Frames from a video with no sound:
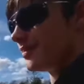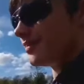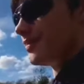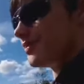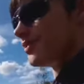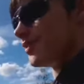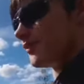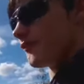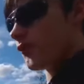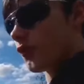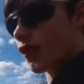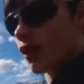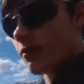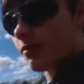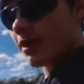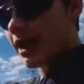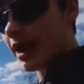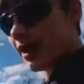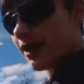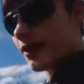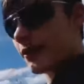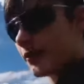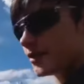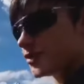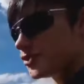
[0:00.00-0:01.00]
the Furby
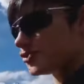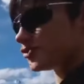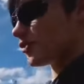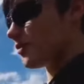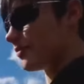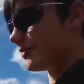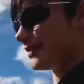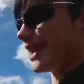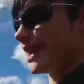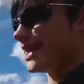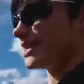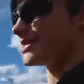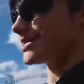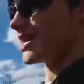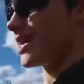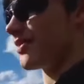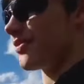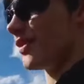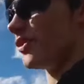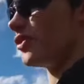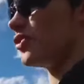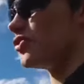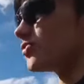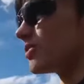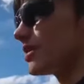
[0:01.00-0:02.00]
with something else I
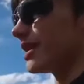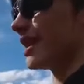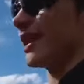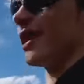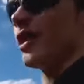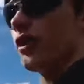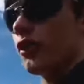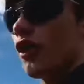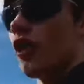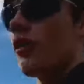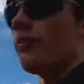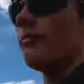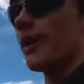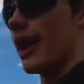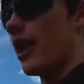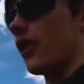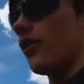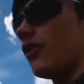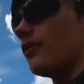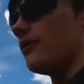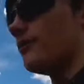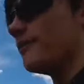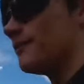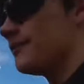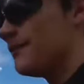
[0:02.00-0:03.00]
think you should like a lot better.
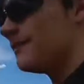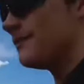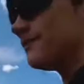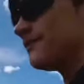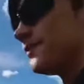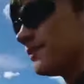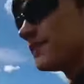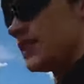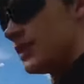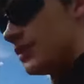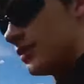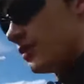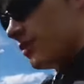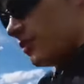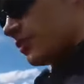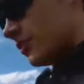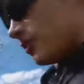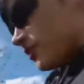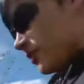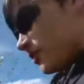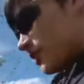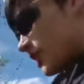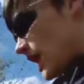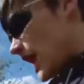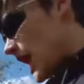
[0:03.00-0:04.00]

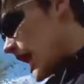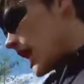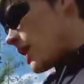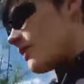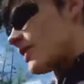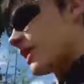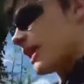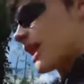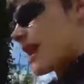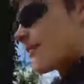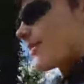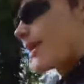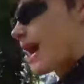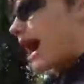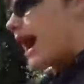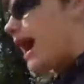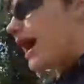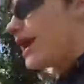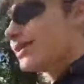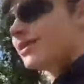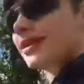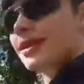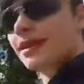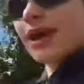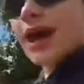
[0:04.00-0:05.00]
And we kept
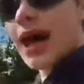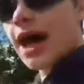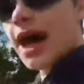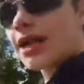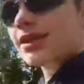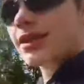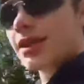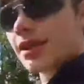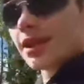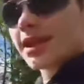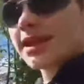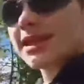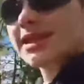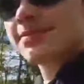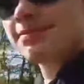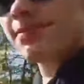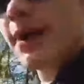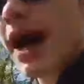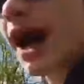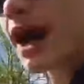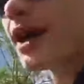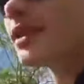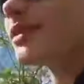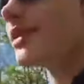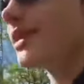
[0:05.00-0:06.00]
adding and
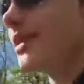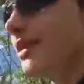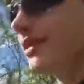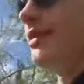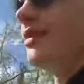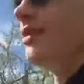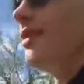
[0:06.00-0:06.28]
expanding